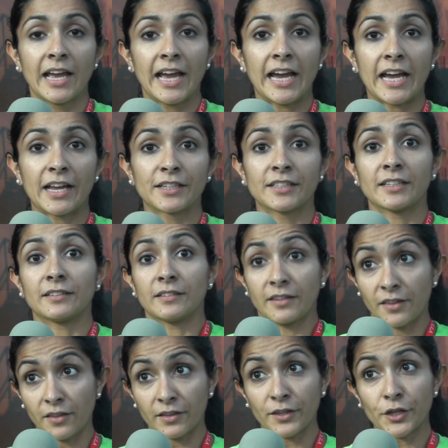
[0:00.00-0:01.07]

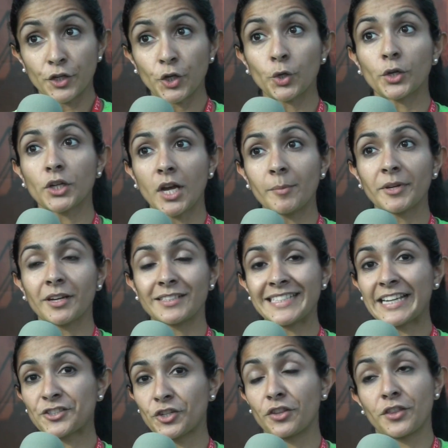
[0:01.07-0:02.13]
The New York Comic Con is
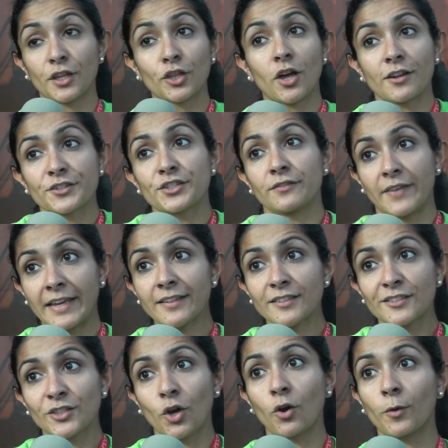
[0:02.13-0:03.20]
actually the launch
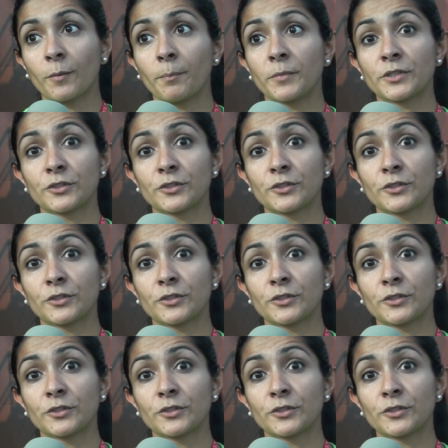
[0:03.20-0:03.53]
event, so